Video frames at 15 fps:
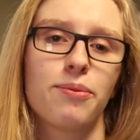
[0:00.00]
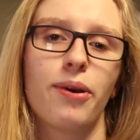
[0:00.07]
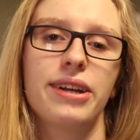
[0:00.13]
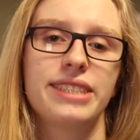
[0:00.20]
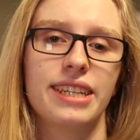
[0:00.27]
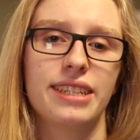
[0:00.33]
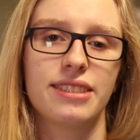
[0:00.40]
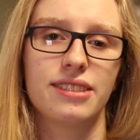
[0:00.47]

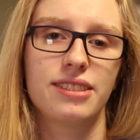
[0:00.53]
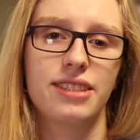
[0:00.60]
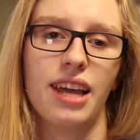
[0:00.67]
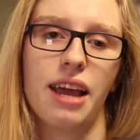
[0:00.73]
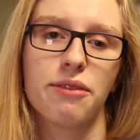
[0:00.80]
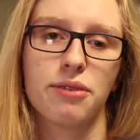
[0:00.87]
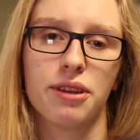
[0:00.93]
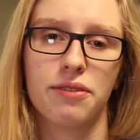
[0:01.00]
important
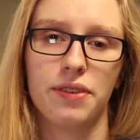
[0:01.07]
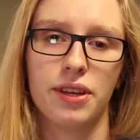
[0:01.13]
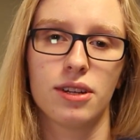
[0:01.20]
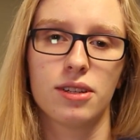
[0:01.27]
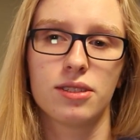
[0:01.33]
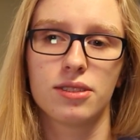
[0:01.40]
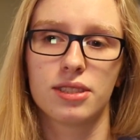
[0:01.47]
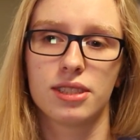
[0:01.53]
to every
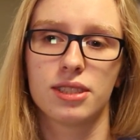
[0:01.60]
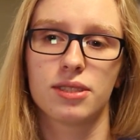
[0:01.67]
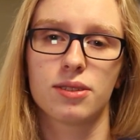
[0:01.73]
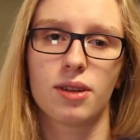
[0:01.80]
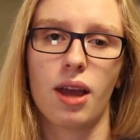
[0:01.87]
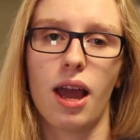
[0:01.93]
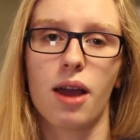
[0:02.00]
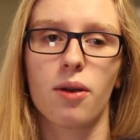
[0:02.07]
field.
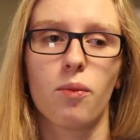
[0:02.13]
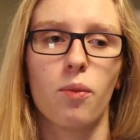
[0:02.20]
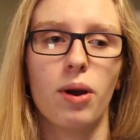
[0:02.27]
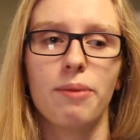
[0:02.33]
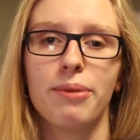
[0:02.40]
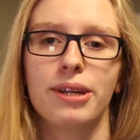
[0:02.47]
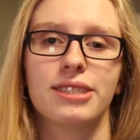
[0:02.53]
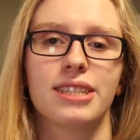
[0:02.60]

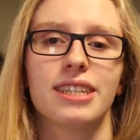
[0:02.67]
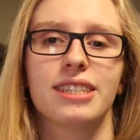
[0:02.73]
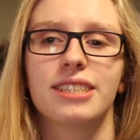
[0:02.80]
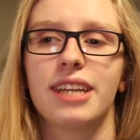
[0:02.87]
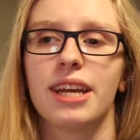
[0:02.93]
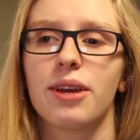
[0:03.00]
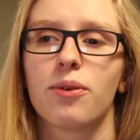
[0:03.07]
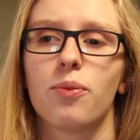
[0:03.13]
One person can
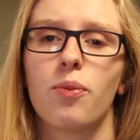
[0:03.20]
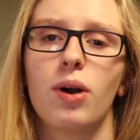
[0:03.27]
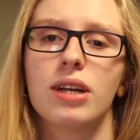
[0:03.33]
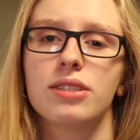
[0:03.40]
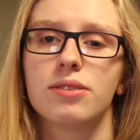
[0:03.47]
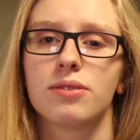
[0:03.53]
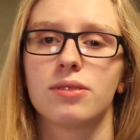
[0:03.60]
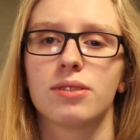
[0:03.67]
take
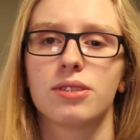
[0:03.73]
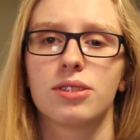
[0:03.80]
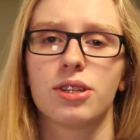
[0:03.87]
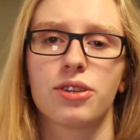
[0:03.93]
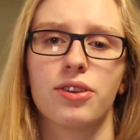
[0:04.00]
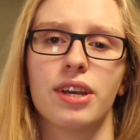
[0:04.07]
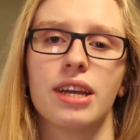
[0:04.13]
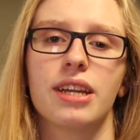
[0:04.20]
one
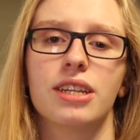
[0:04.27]
degree